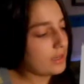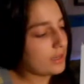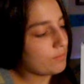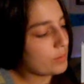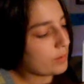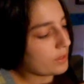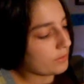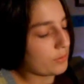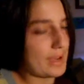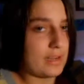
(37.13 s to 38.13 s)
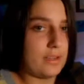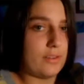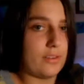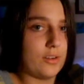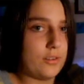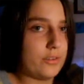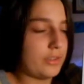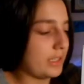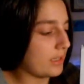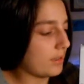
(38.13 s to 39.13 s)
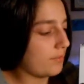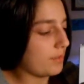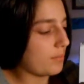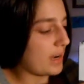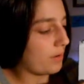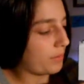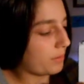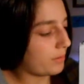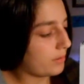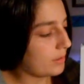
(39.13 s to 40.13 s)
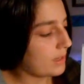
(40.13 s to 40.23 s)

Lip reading: and we will also add in circles here for the mouth.